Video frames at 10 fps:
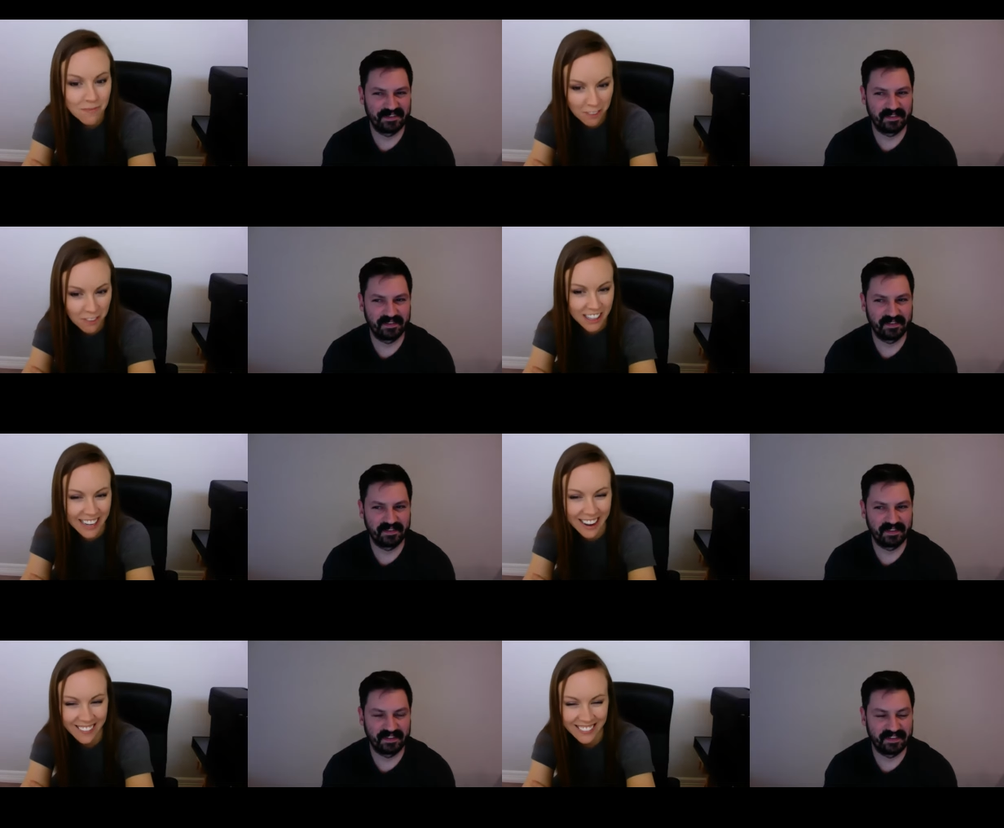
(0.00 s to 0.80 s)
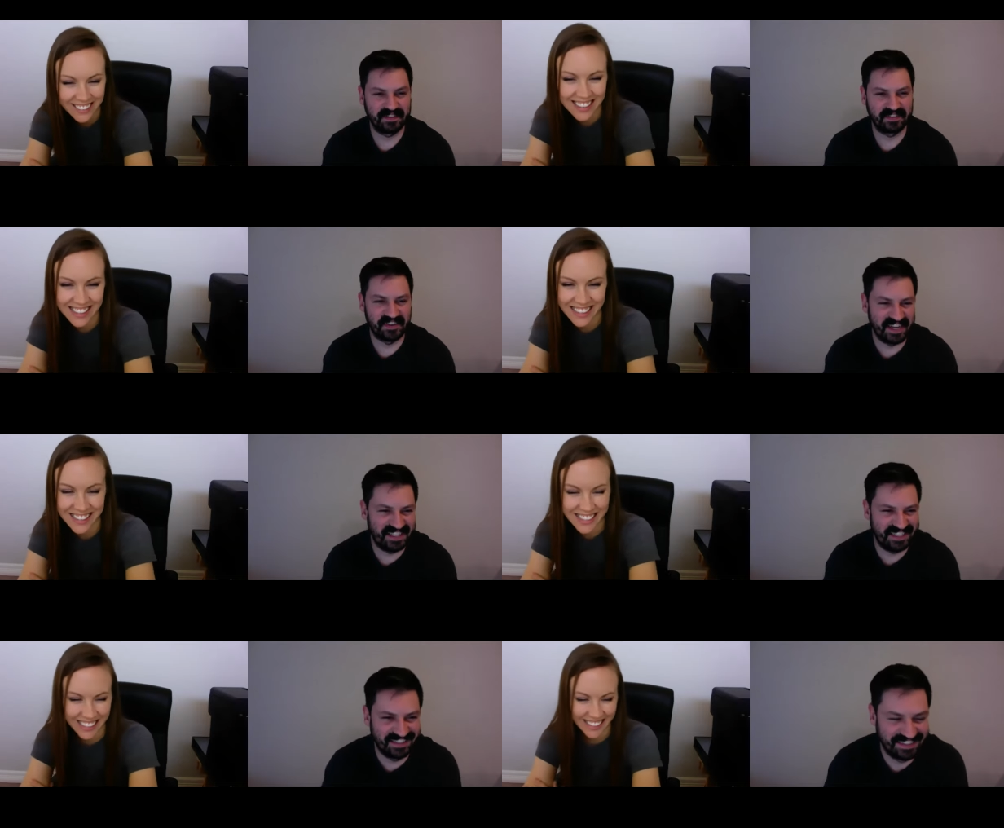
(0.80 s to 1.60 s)
Speaker 1: fill out this.
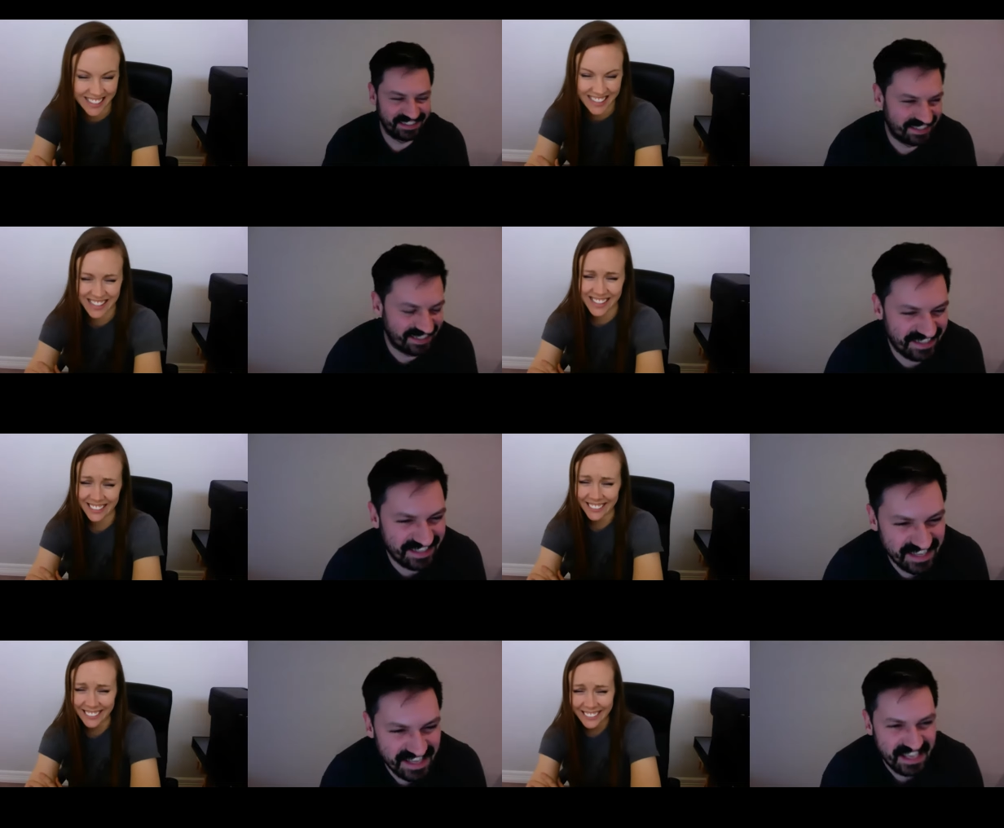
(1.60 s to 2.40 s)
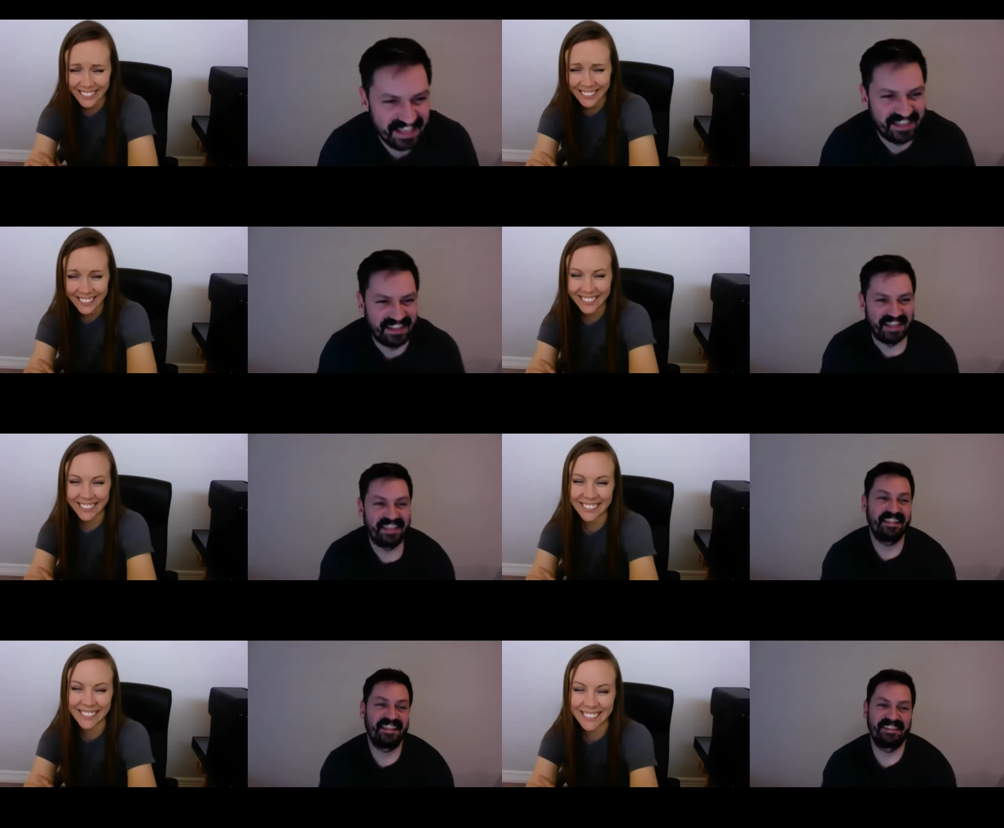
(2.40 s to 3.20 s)
Right.
Speaker 2: I
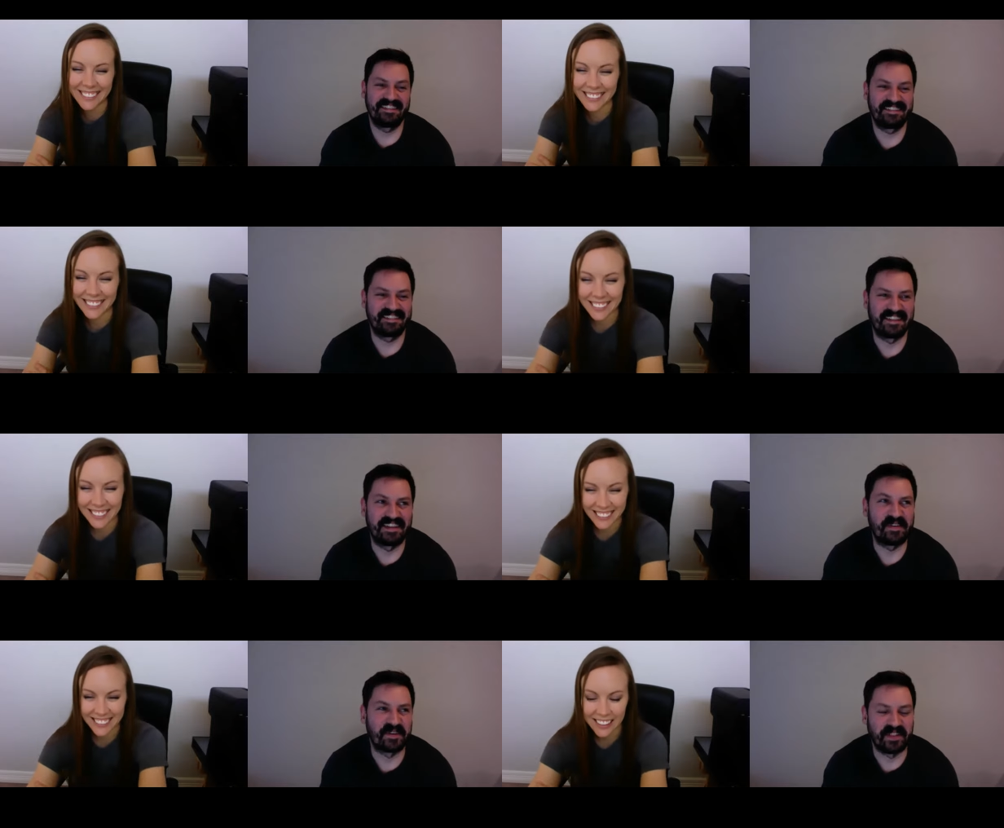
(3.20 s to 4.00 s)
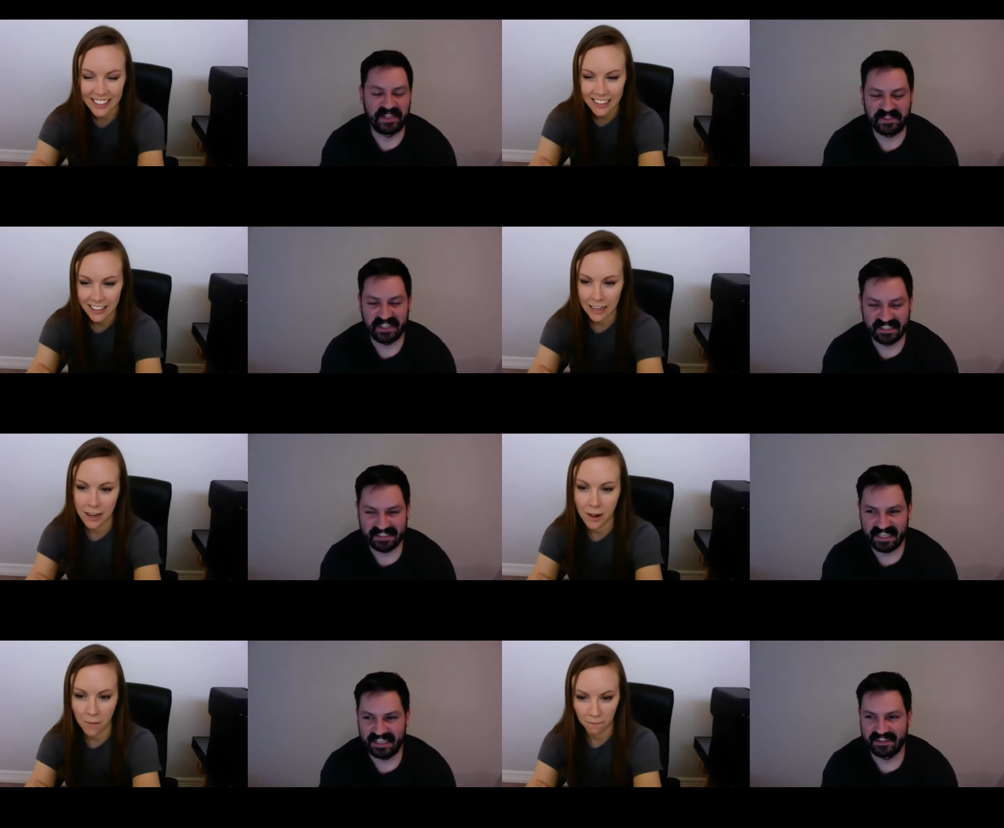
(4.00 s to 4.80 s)
think that's all we're really trying to
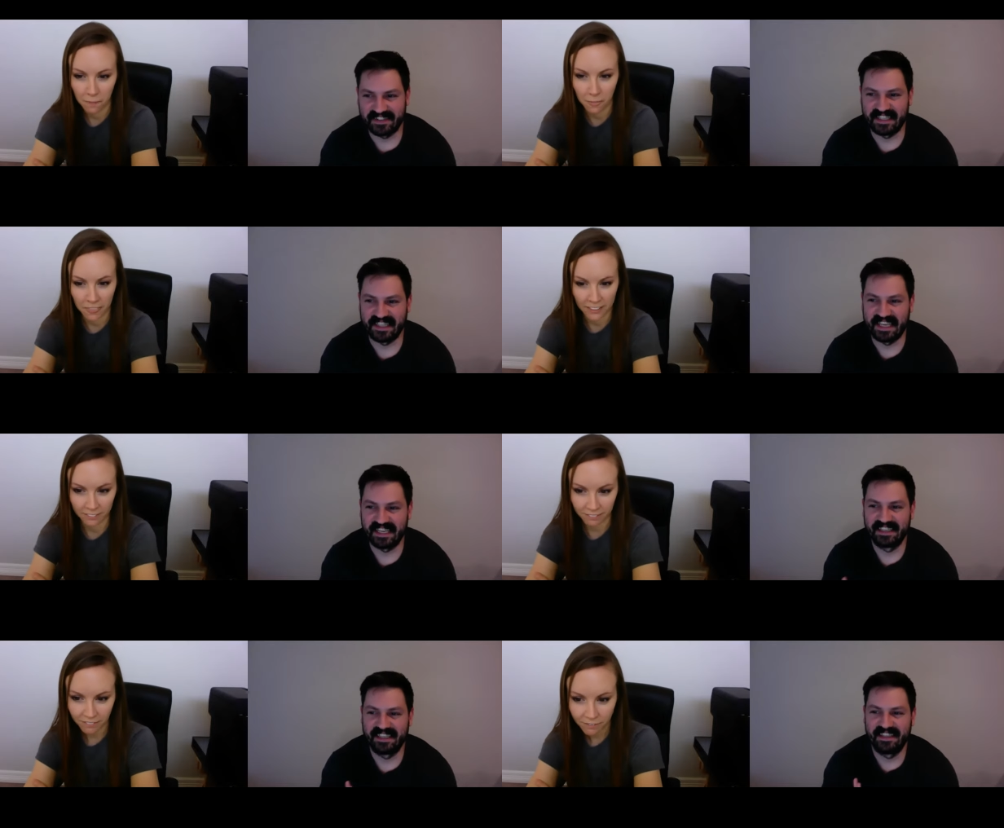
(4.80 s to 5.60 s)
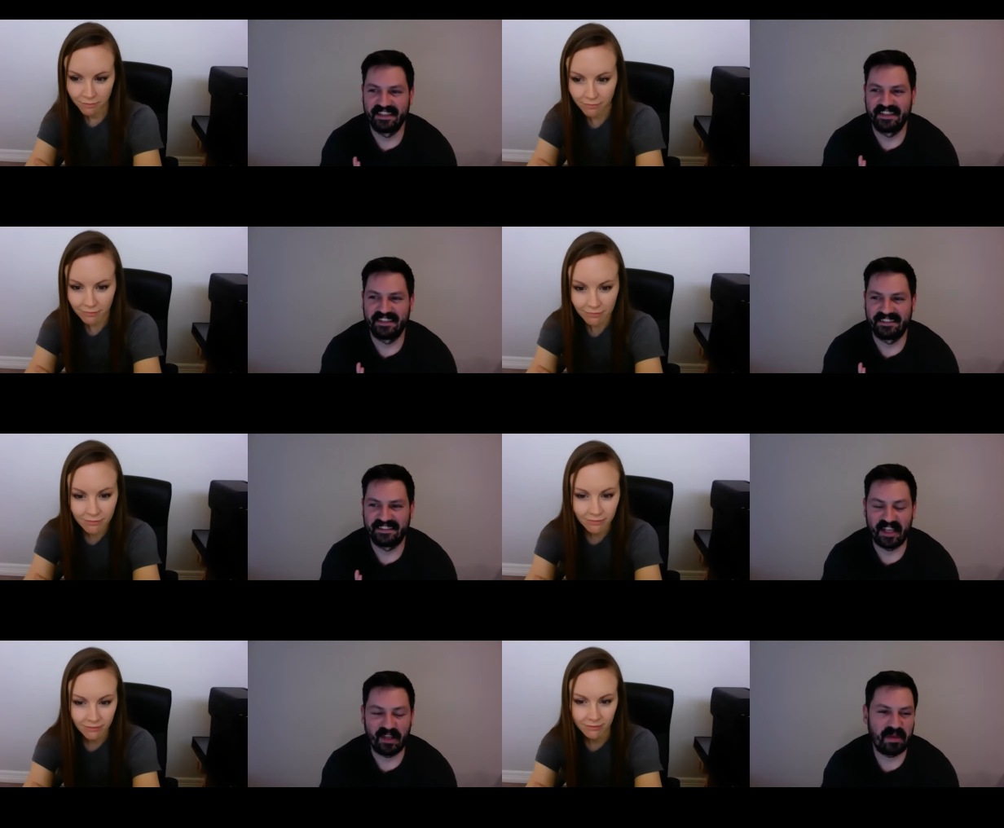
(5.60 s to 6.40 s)
say here is that like
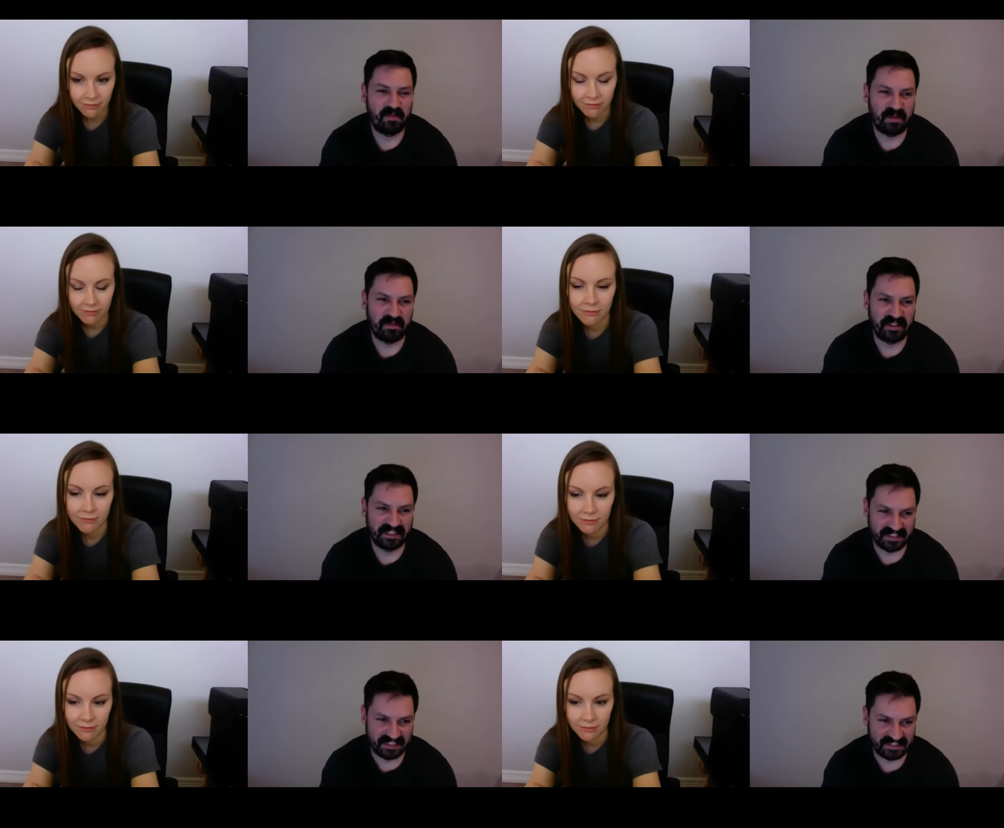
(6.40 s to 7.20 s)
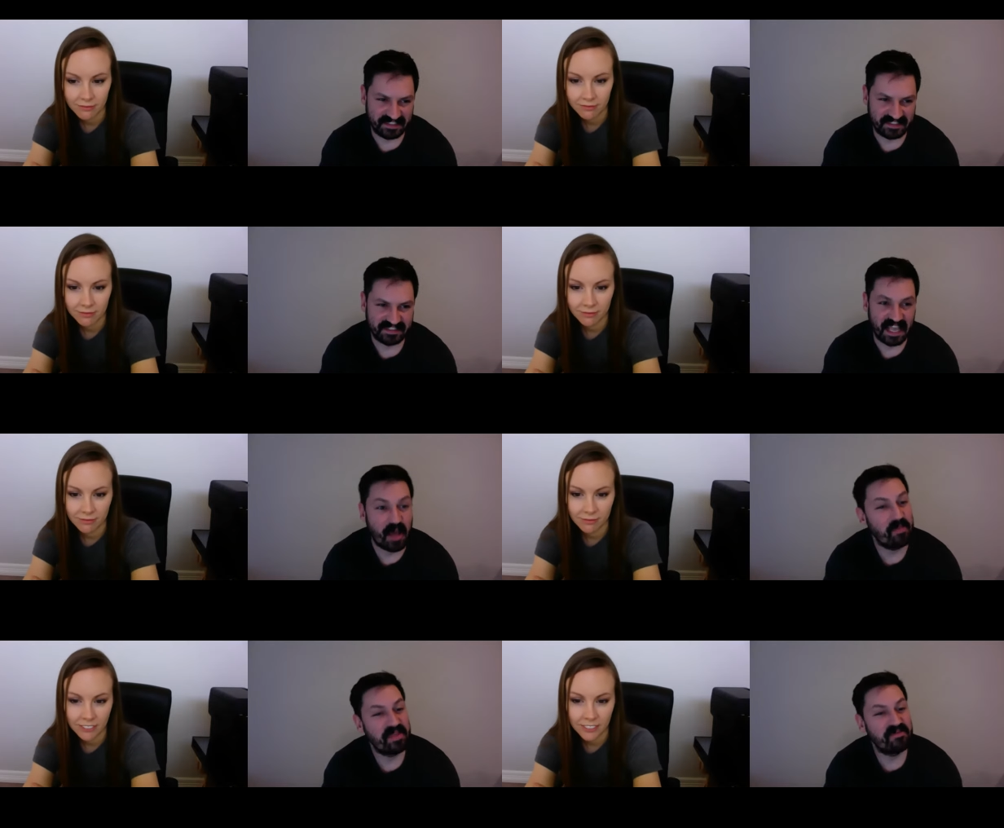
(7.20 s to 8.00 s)
tell people about the census,
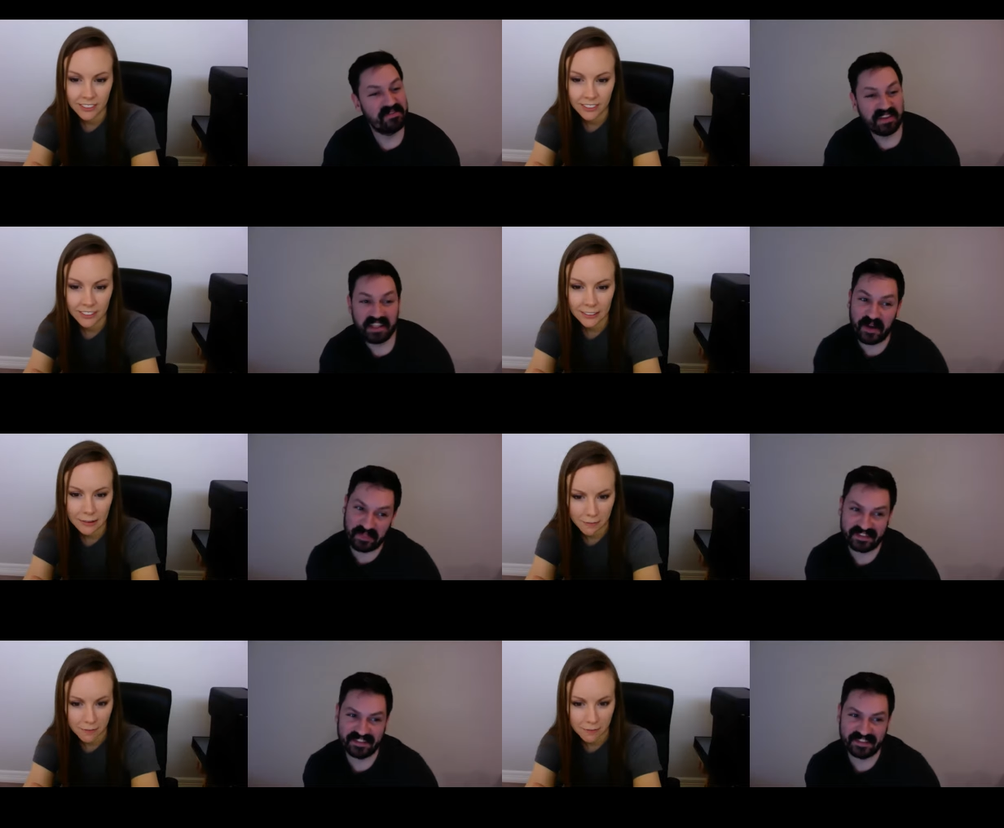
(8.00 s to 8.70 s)
help them fill out the